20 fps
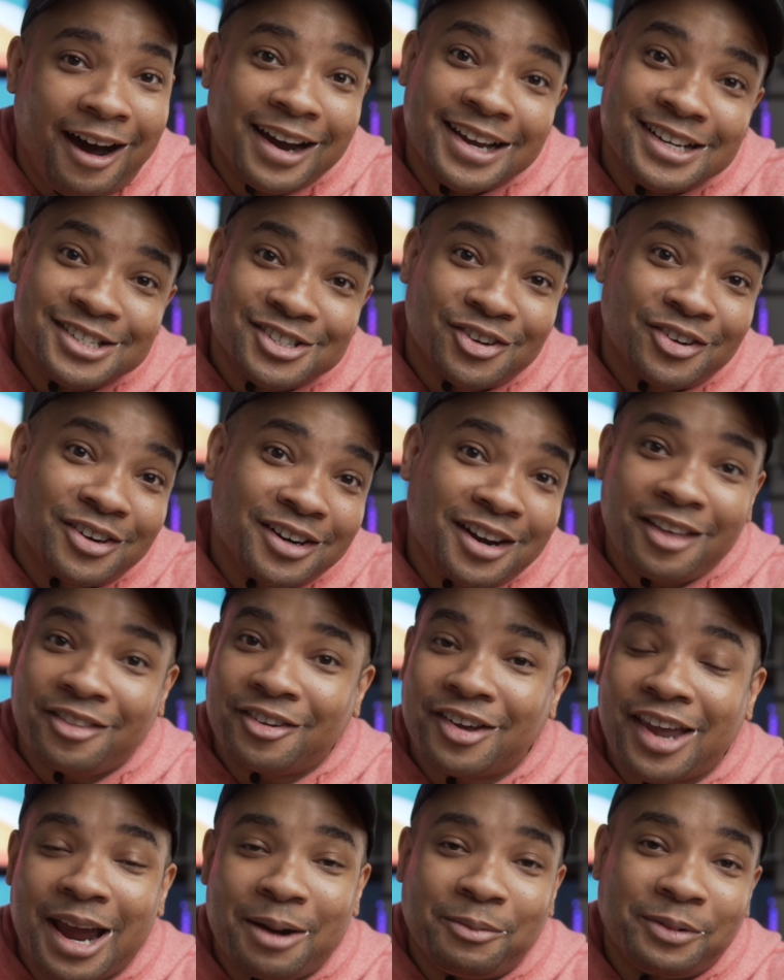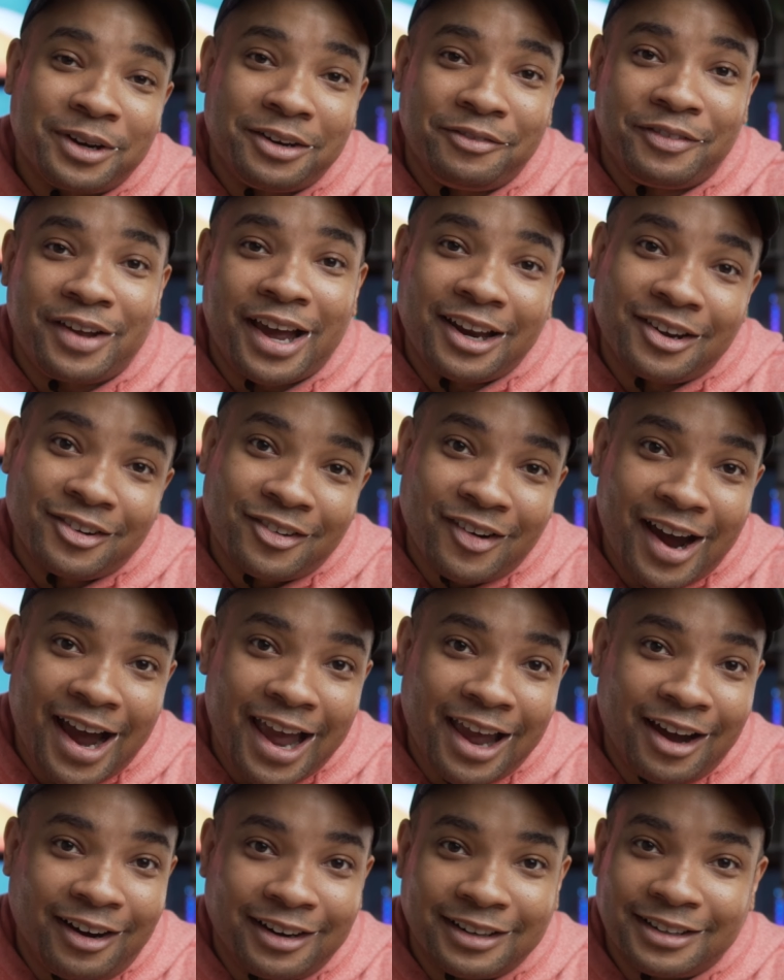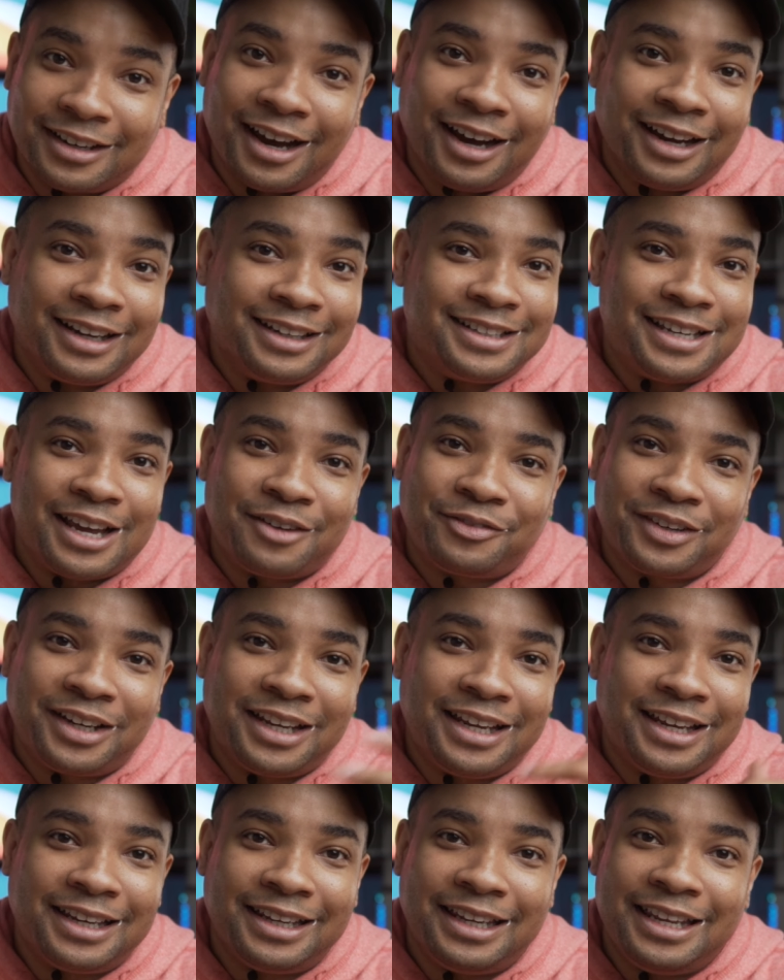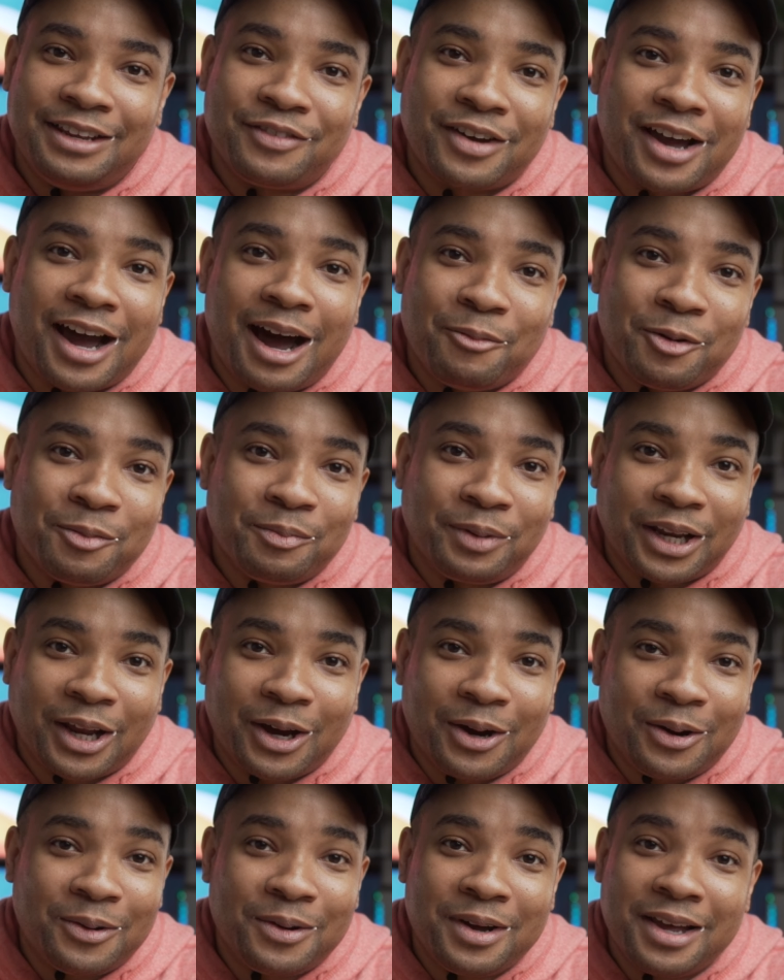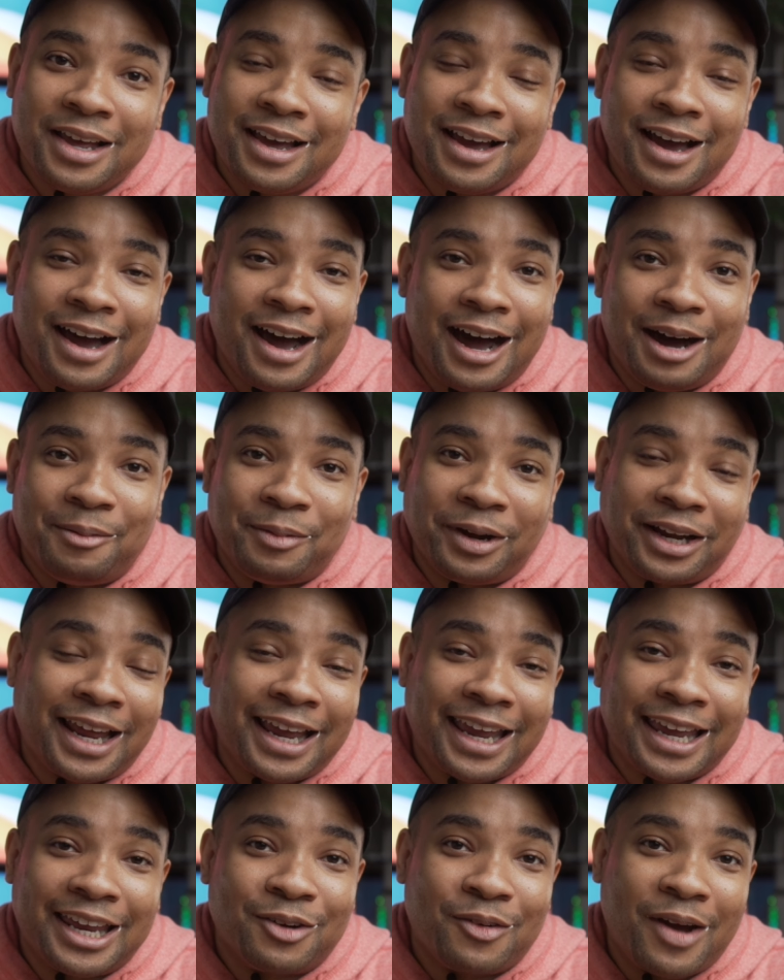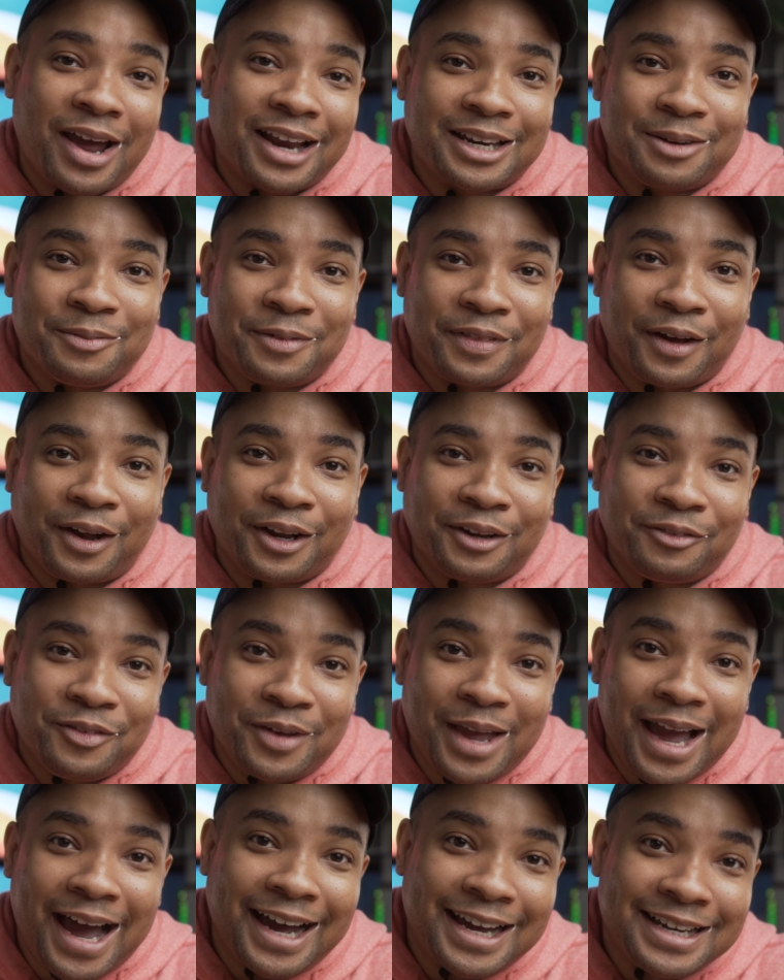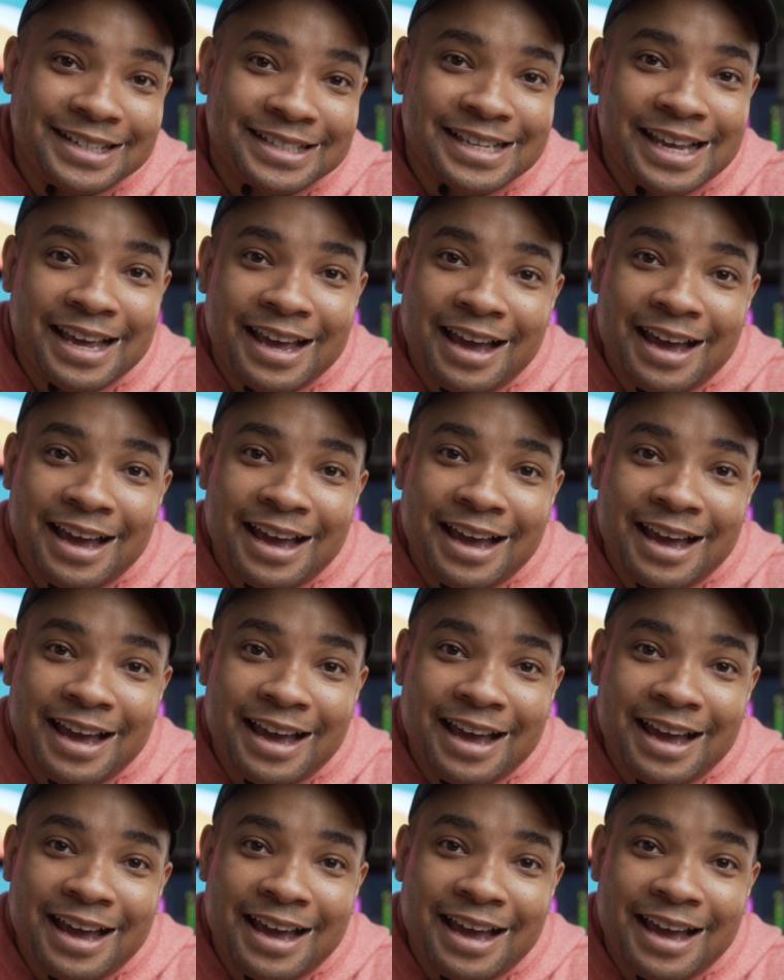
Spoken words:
Is there another camera that you've gotten your eye on? Definitely leave a comment below. I like interacting with all of you guys.